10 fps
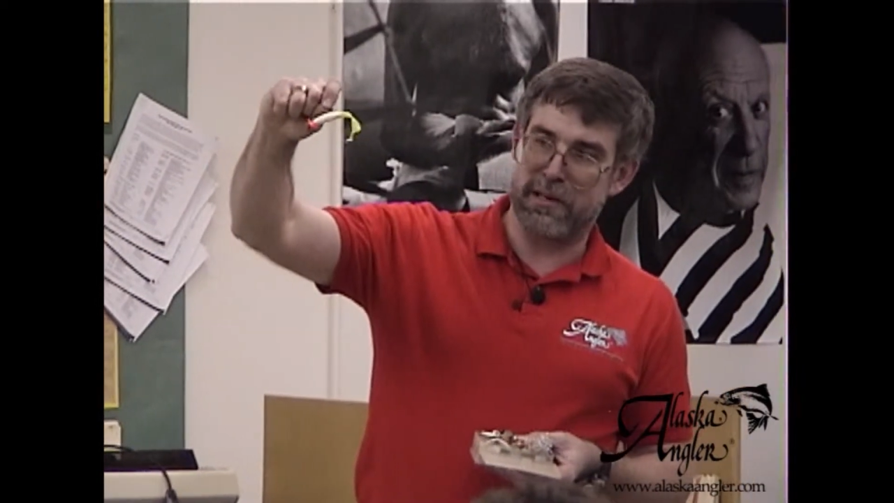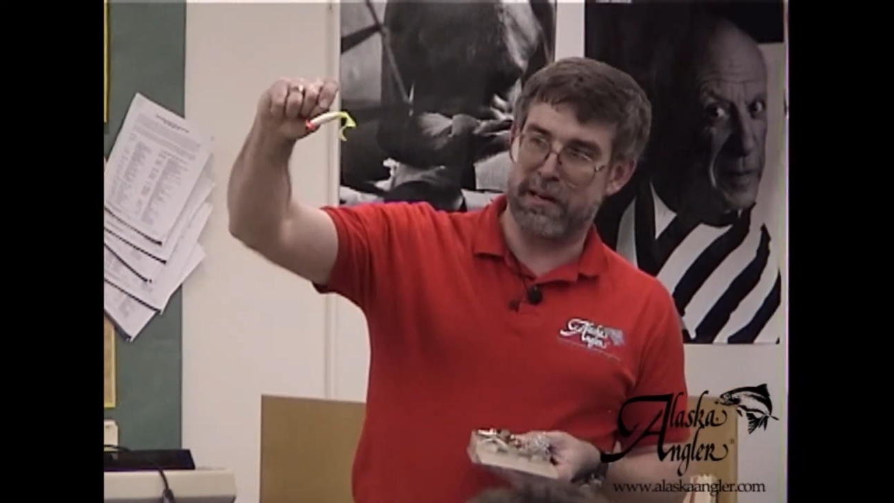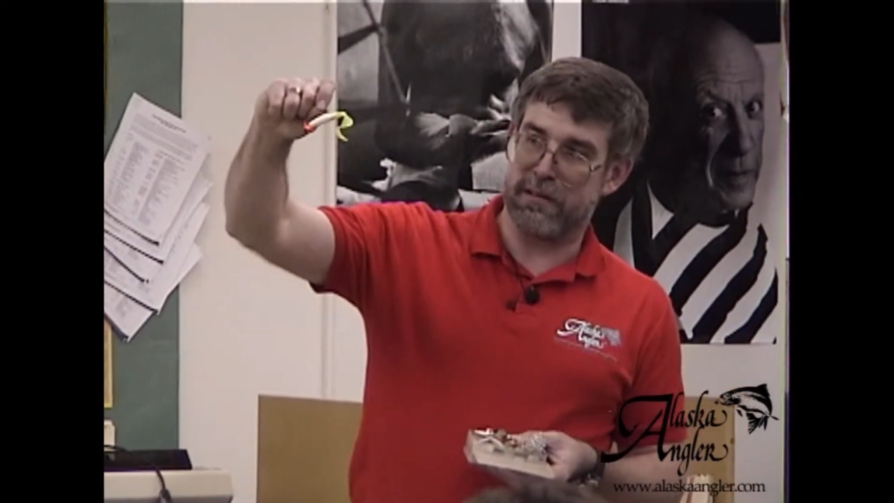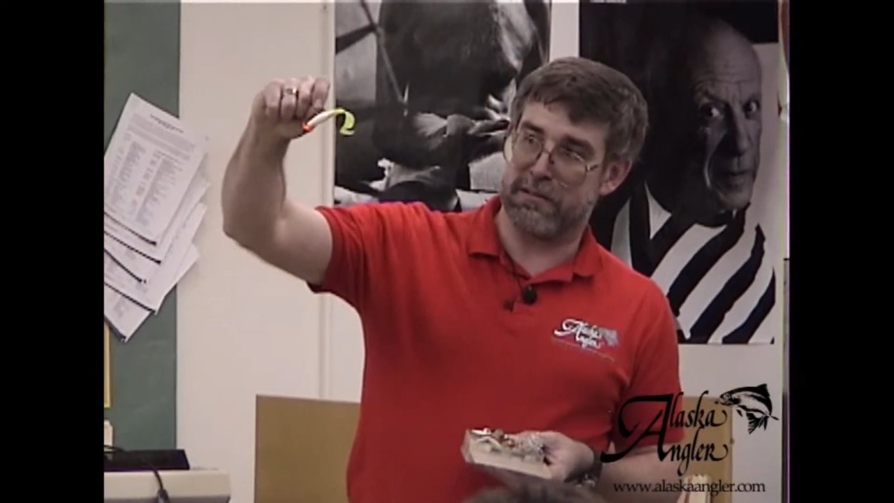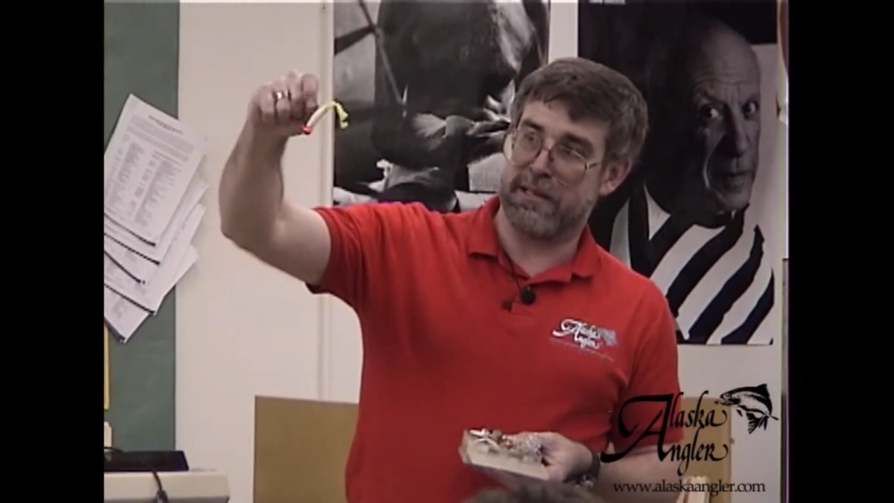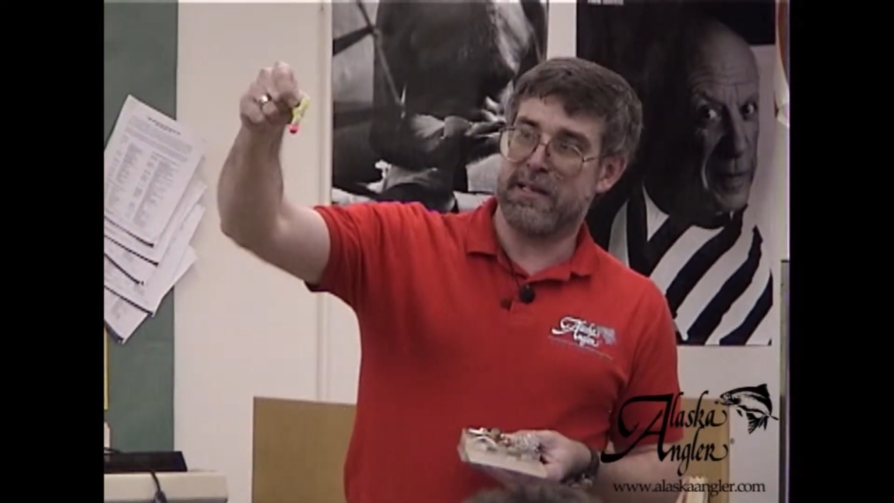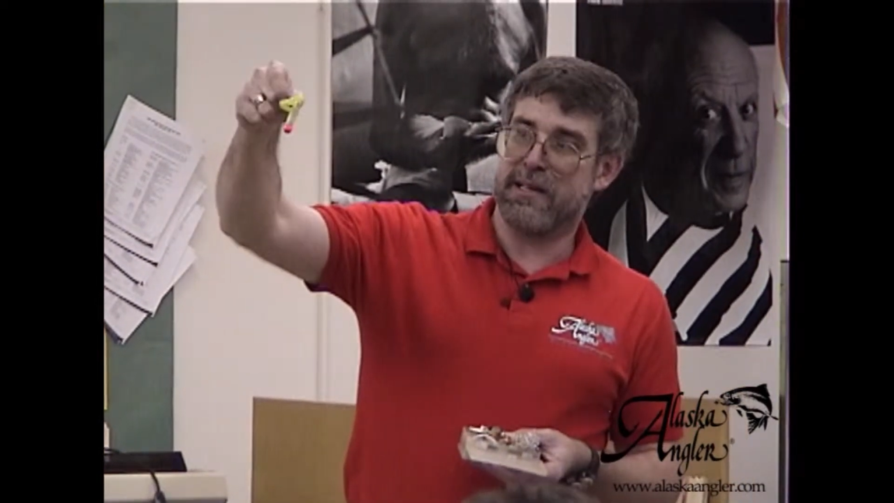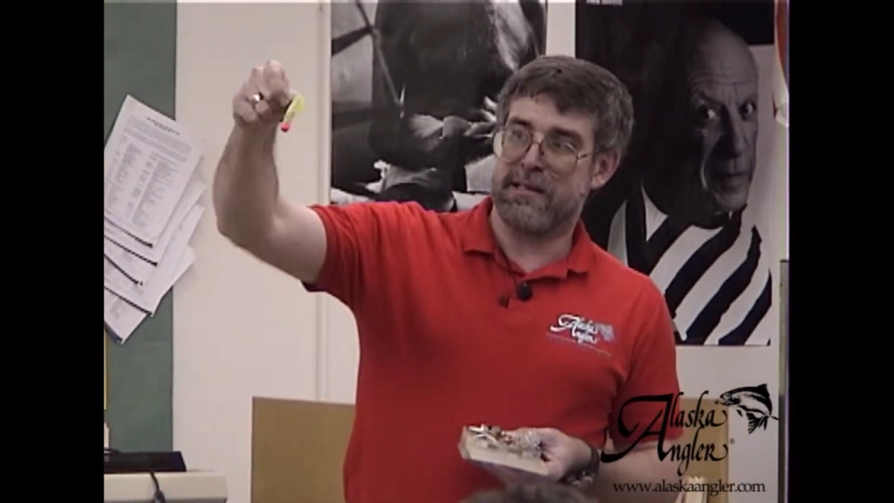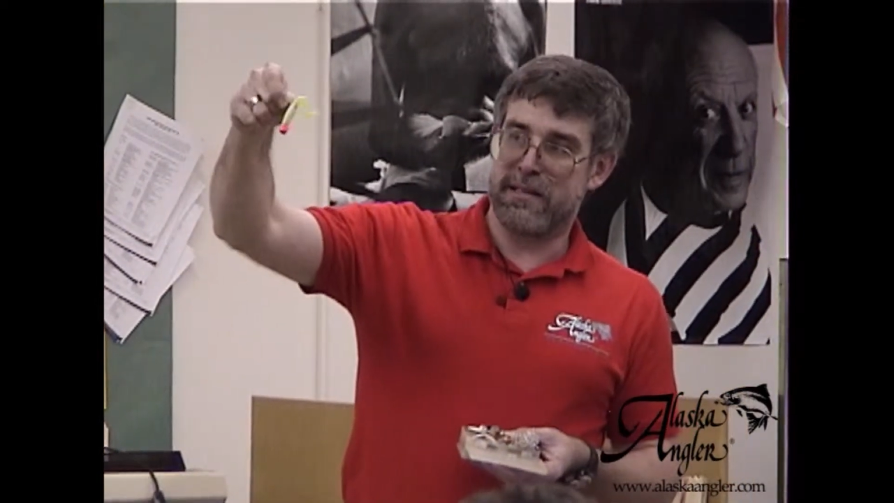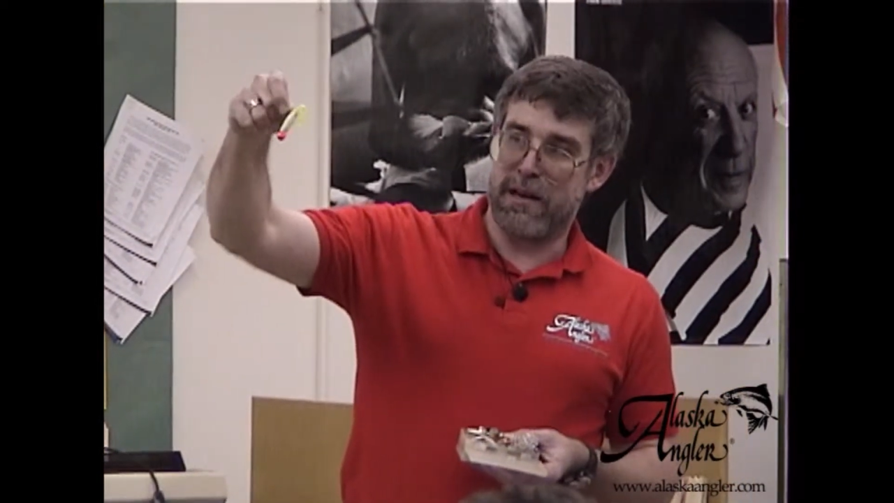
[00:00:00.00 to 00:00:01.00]
tail,
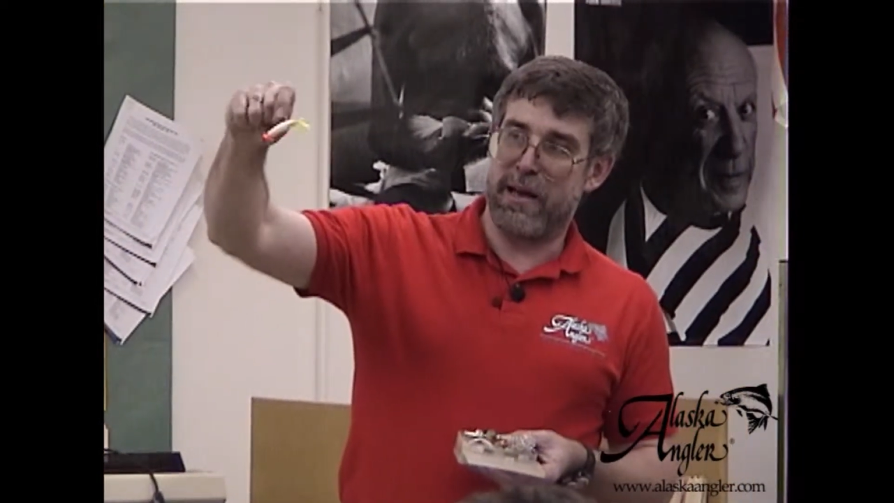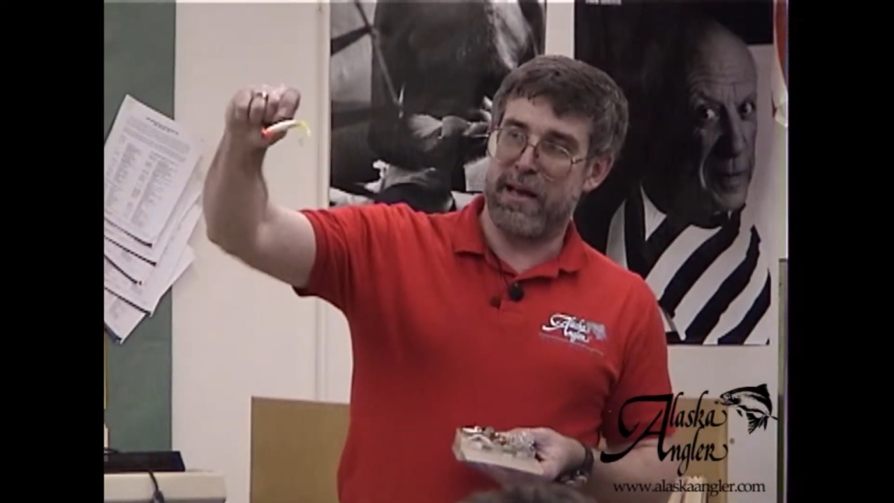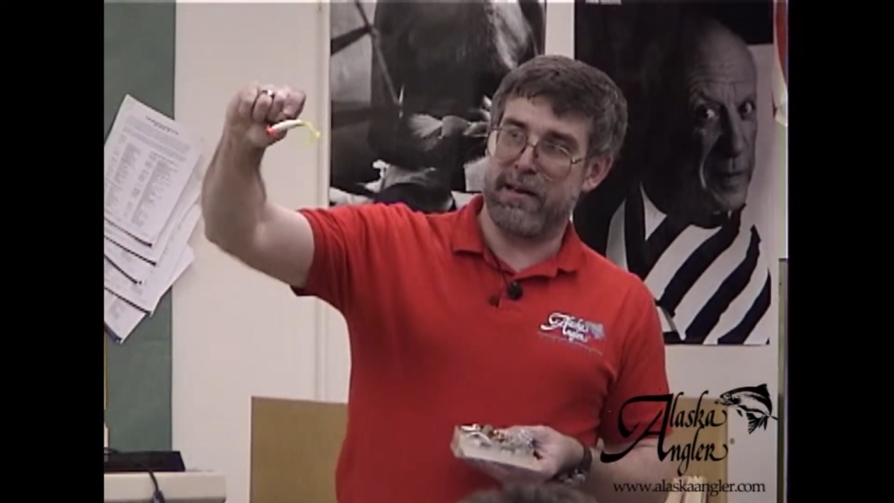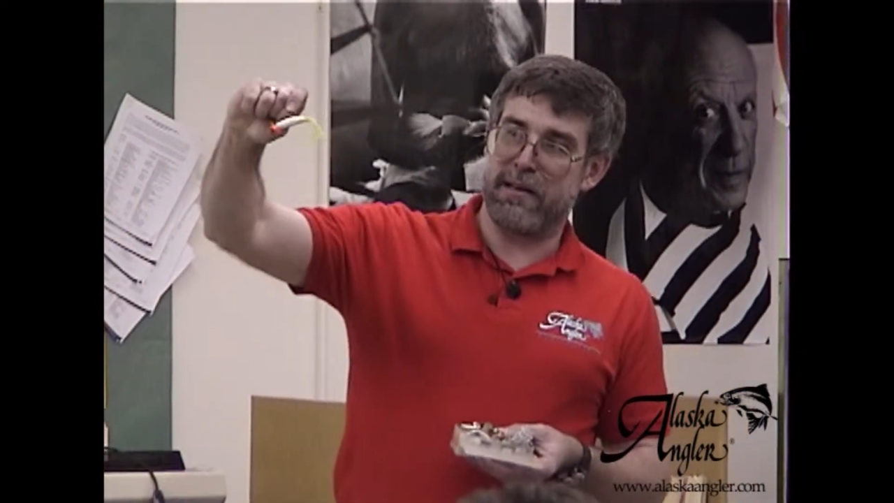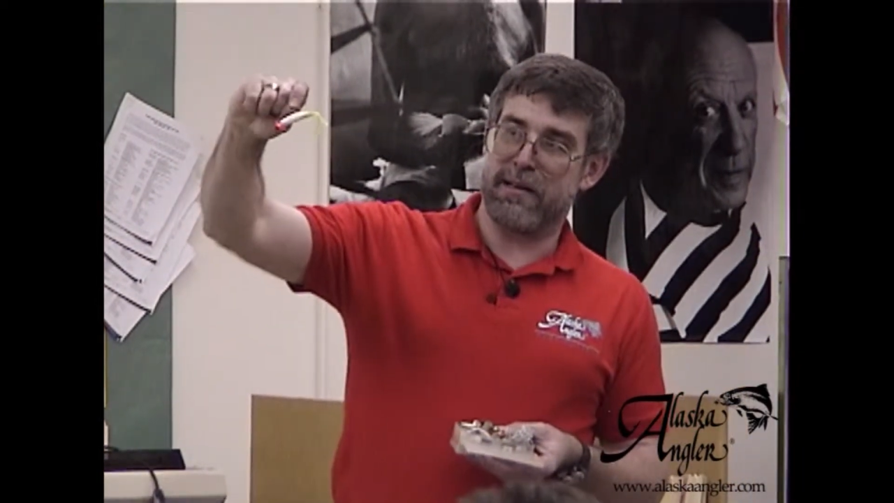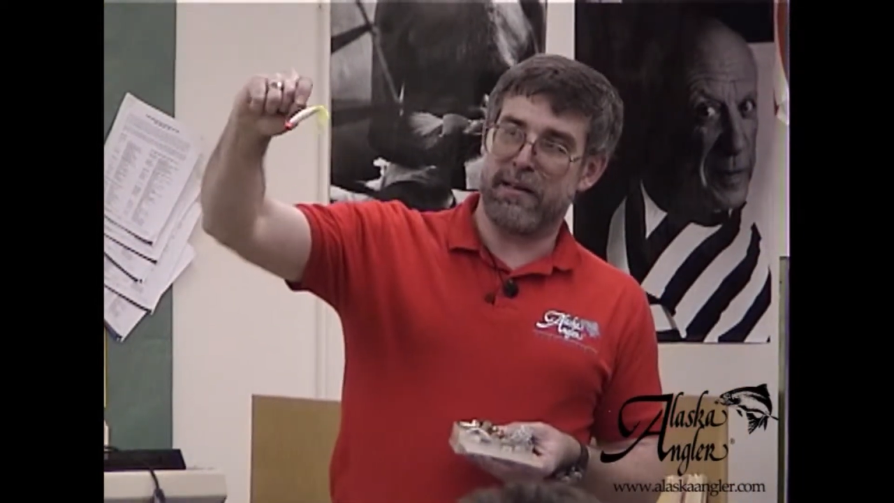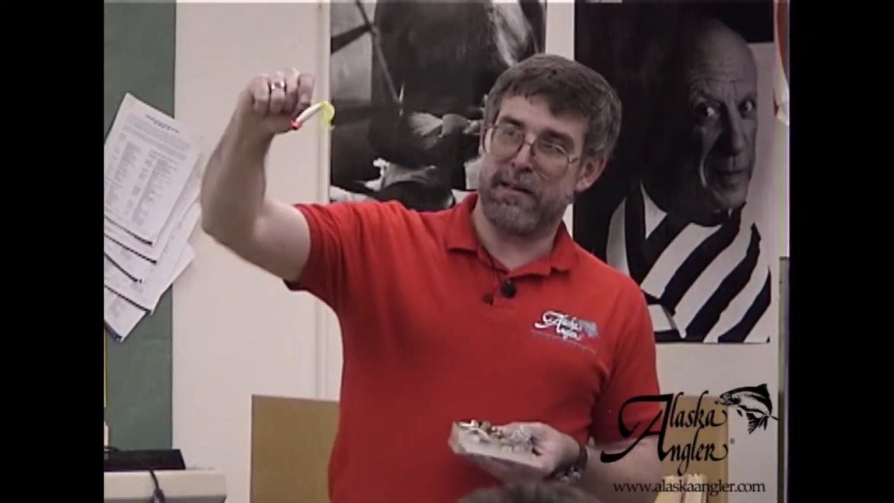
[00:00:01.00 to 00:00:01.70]
same head,